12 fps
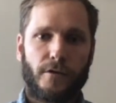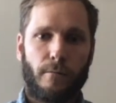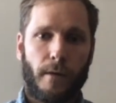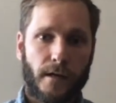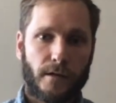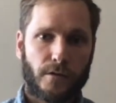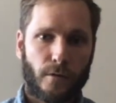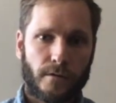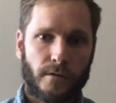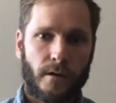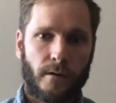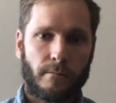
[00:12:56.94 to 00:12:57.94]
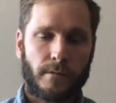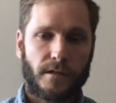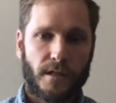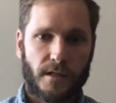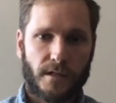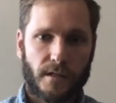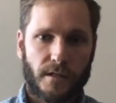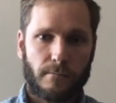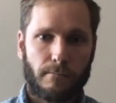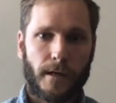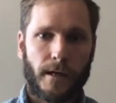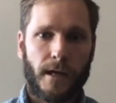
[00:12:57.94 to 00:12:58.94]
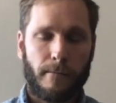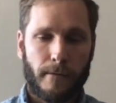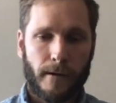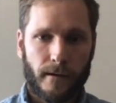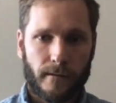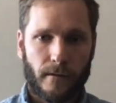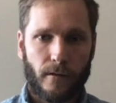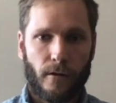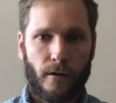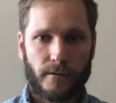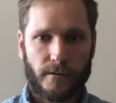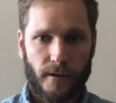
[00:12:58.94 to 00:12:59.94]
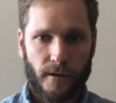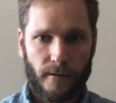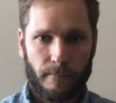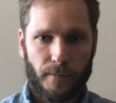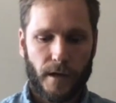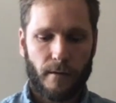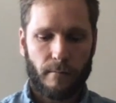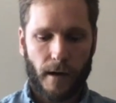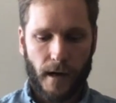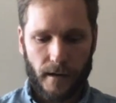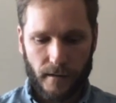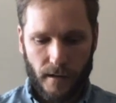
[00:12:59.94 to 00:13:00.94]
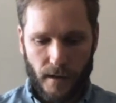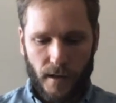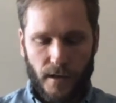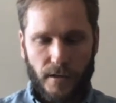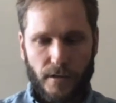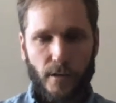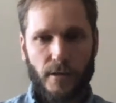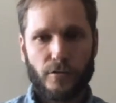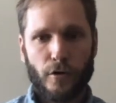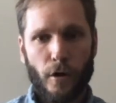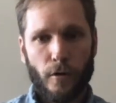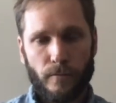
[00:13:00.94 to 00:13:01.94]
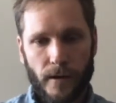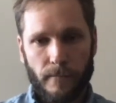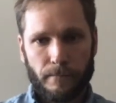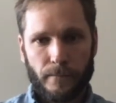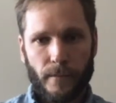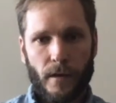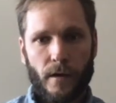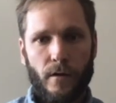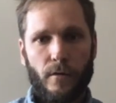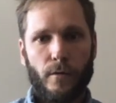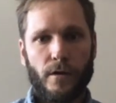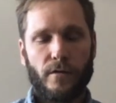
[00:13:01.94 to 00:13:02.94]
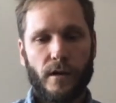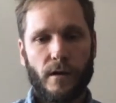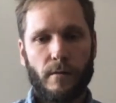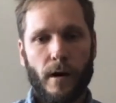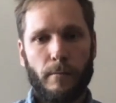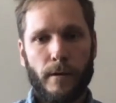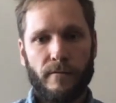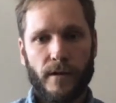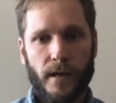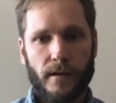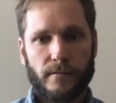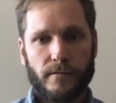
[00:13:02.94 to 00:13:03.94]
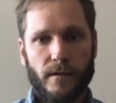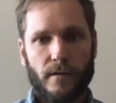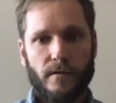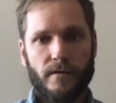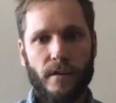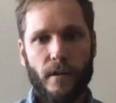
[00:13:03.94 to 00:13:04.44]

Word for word: So make short-term decisions, but keeping the long-term in mind. So at Trophy, when you think about pivoting to the